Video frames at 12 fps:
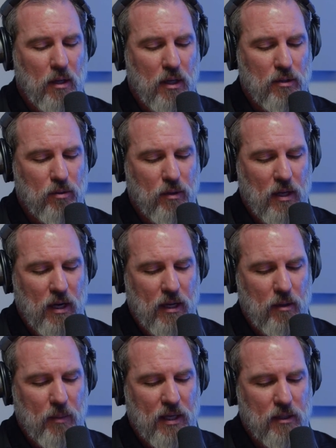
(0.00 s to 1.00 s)
And so then I
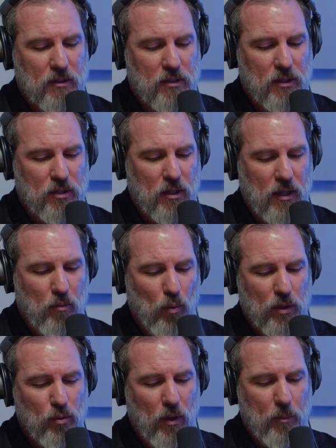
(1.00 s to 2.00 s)
had to make a decision, like,
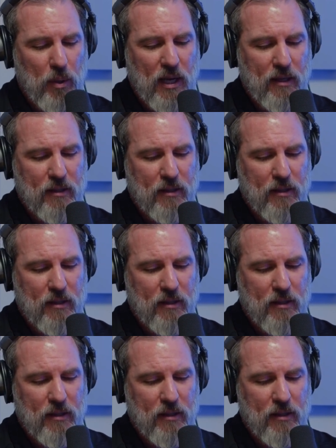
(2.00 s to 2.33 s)
what do I pay